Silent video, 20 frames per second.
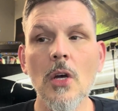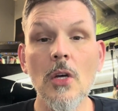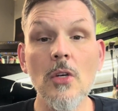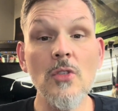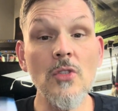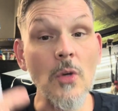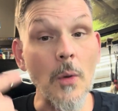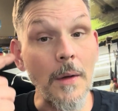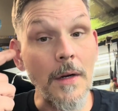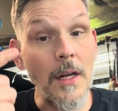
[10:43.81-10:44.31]

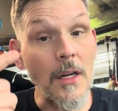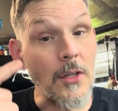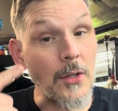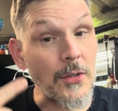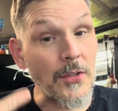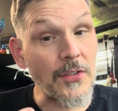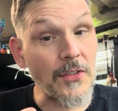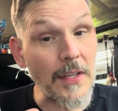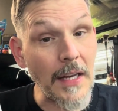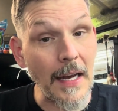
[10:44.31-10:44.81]
So in
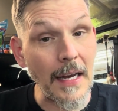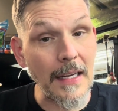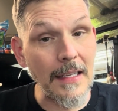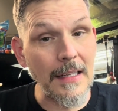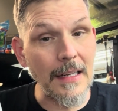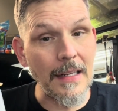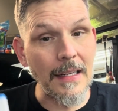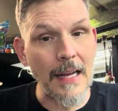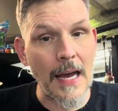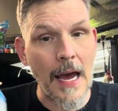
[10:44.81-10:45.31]

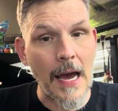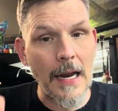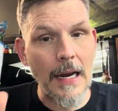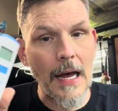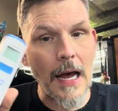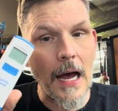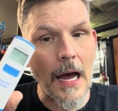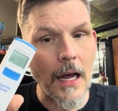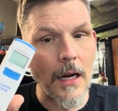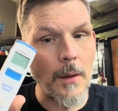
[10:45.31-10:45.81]
understanding that,
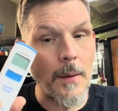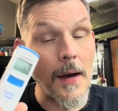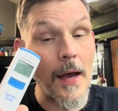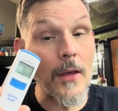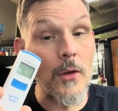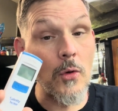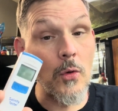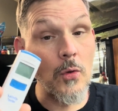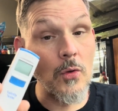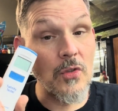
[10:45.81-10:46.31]
how do I
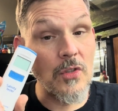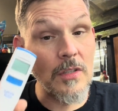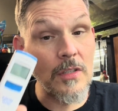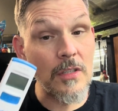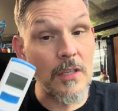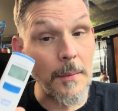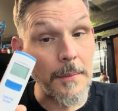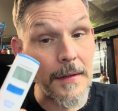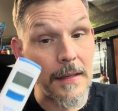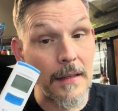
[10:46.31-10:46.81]
use
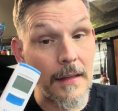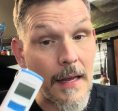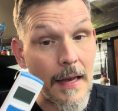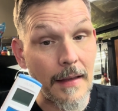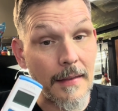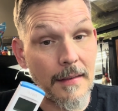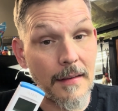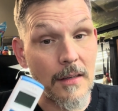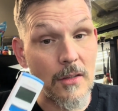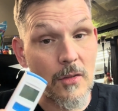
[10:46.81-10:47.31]
something
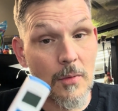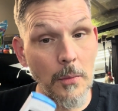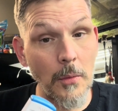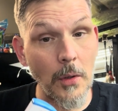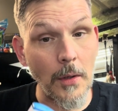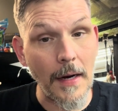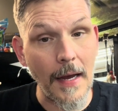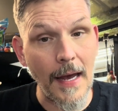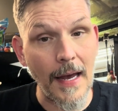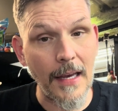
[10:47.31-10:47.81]
like this
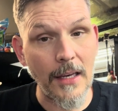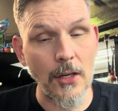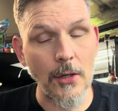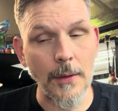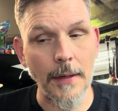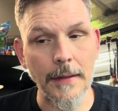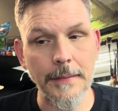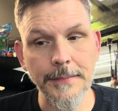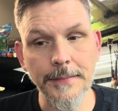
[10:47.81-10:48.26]
more accurate?